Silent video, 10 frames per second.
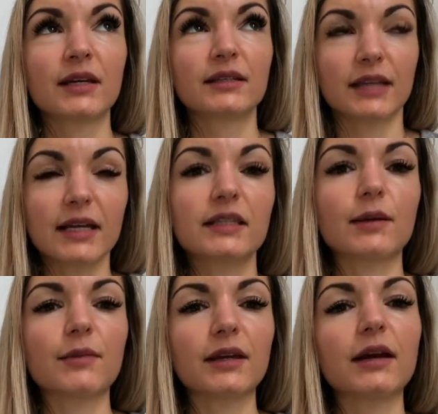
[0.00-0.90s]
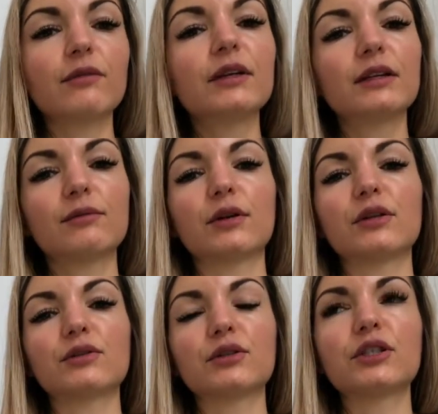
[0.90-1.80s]
that's something I really
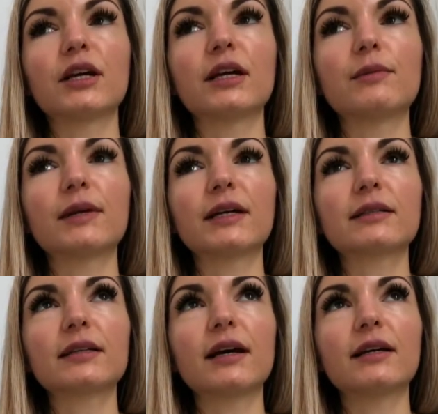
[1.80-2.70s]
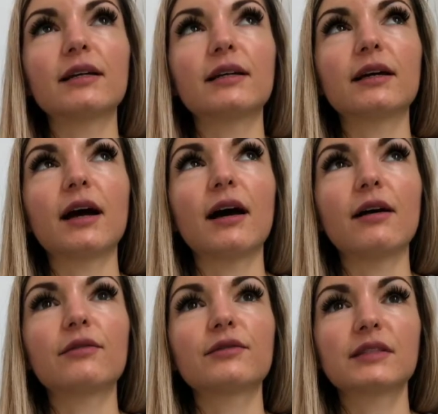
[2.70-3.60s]
wanted to share, because I
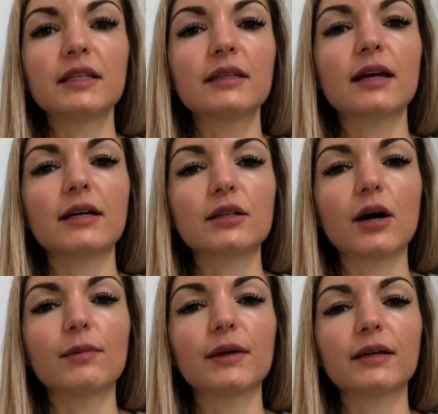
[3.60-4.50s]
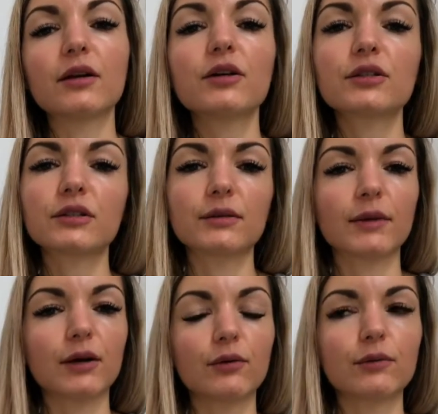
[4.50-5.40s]
have seen that topic, not just in
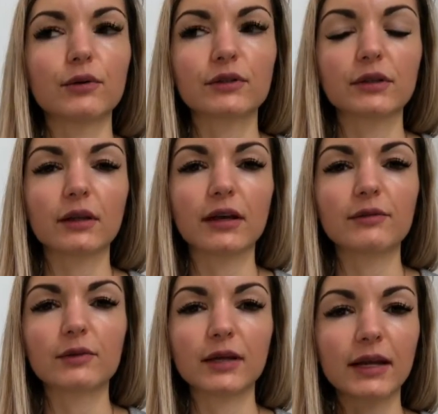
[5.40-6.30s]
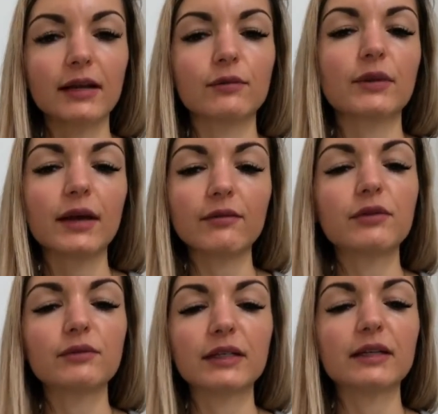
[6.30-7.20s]
my own personal life, but again, with
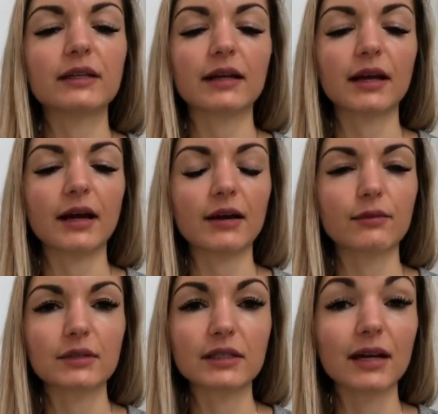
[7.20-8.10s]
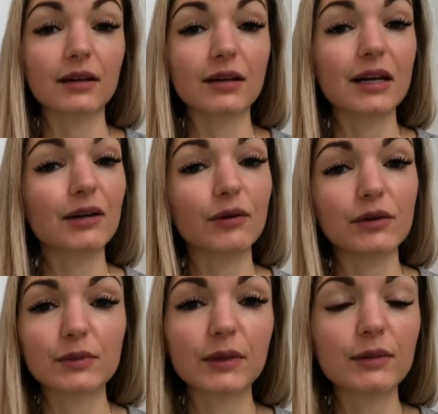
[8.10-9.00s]
every reading that I had with Saturn and
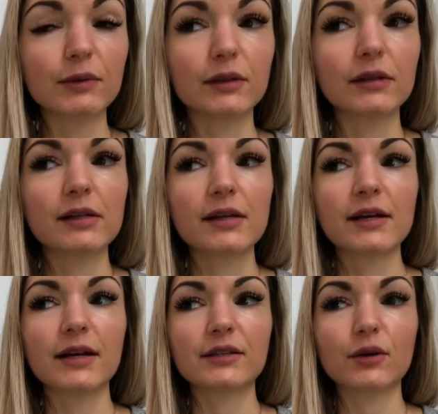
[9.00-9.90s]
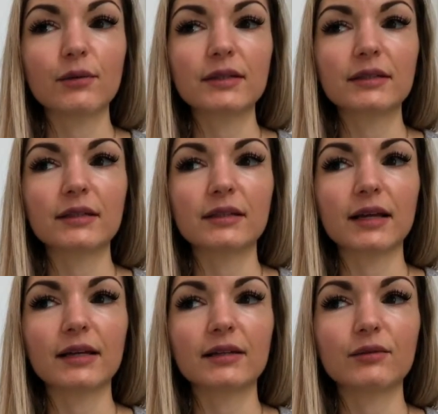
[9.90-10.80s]
Aquarius people, it's always this
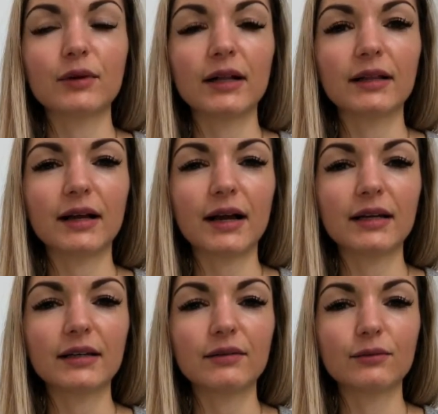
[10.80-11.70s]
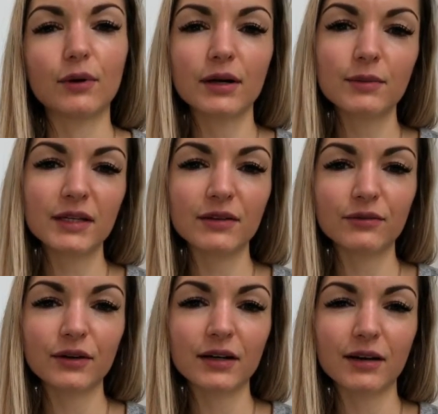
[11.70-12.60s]
like, well, I want to be
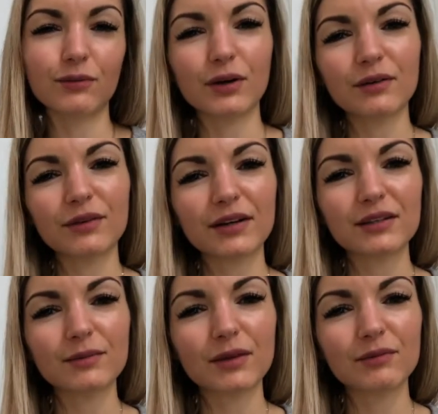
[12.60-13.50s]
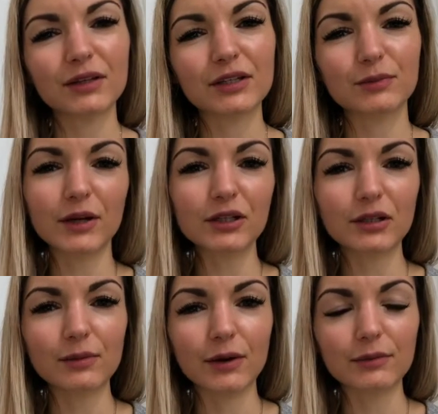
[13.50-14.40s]
different. I want to find something really
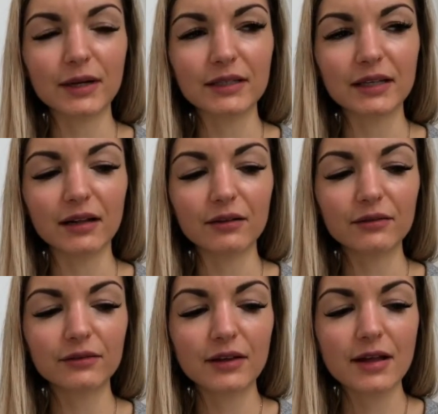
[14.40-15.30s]
special about myself.